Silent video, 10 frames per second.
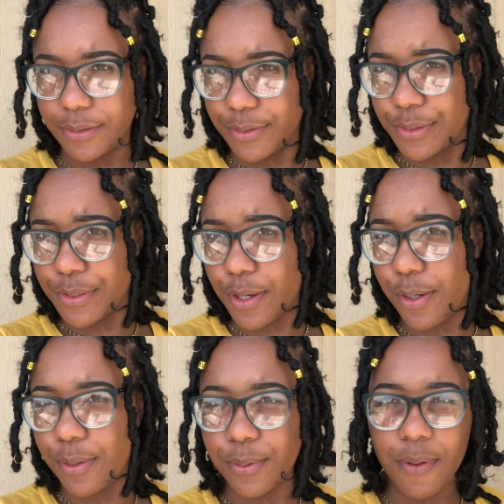
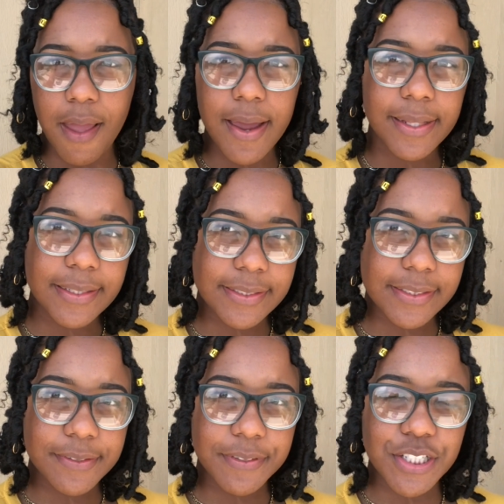So this is
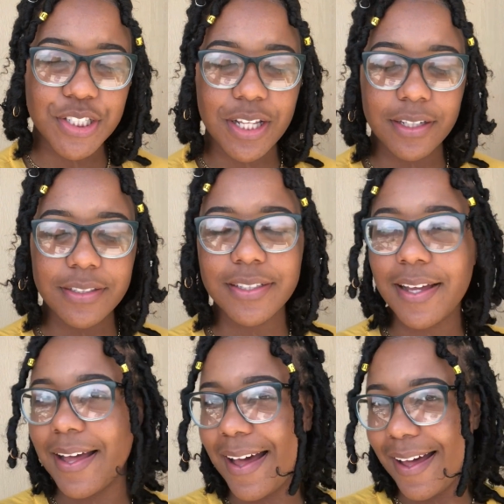the finished look.
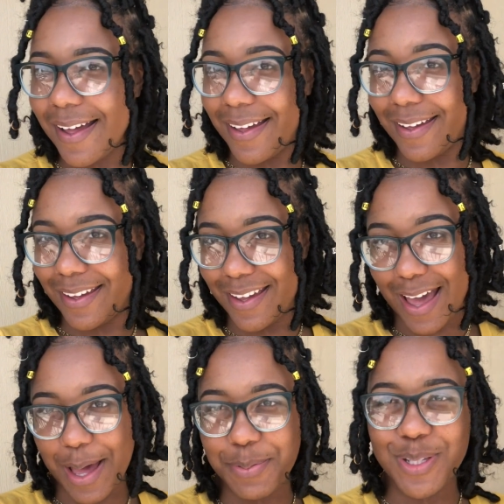I
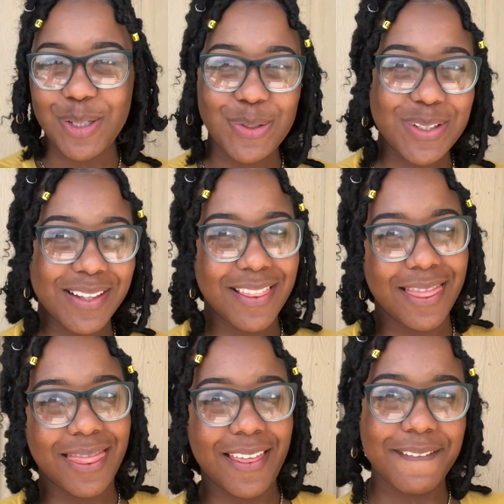absolutely
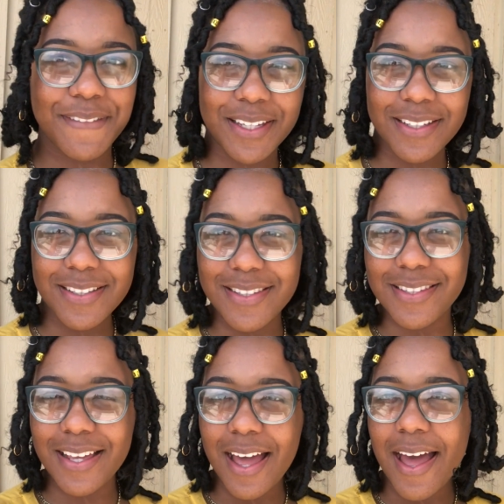love it.
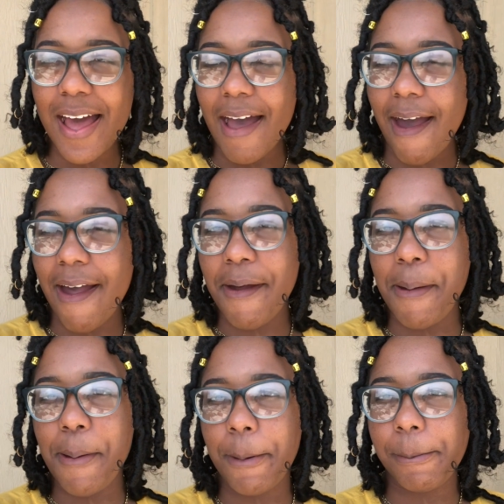
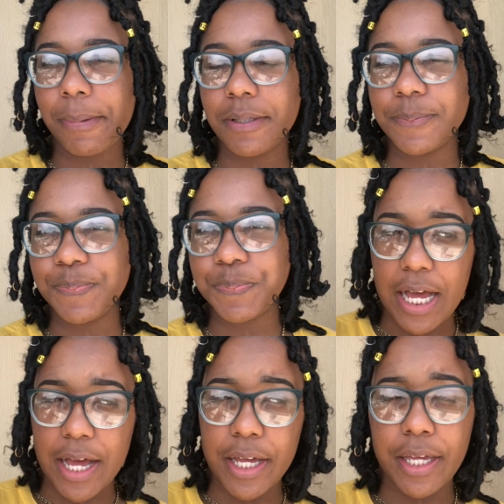
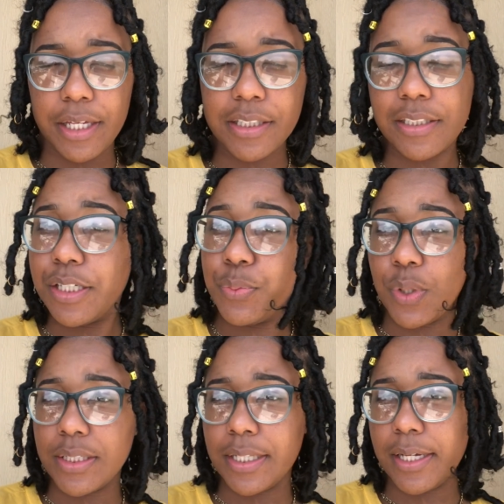I did
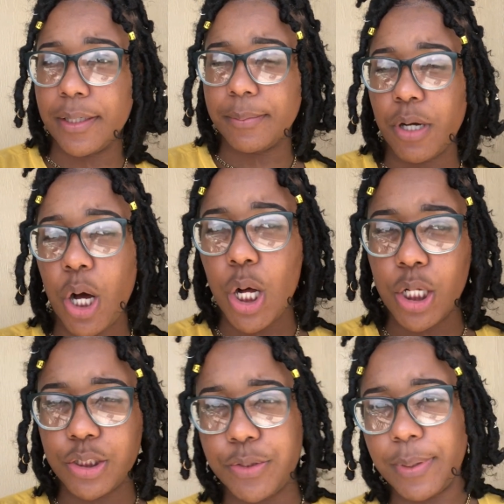want them
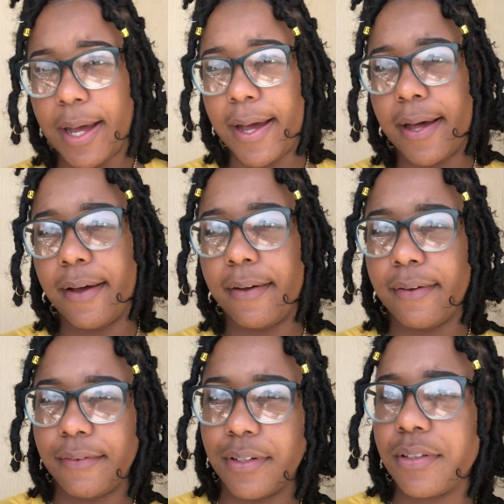all to
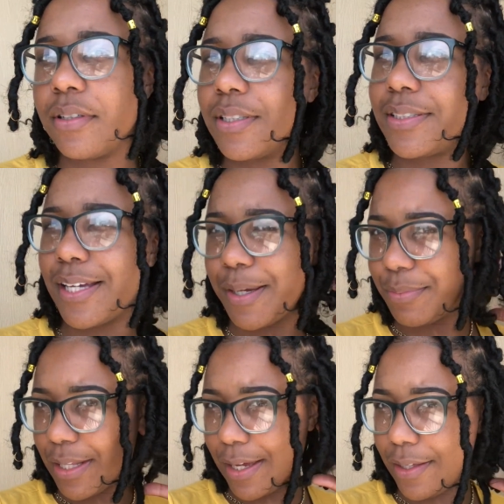have the
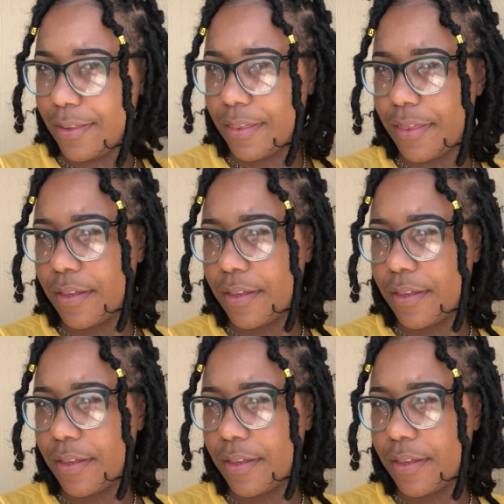same length,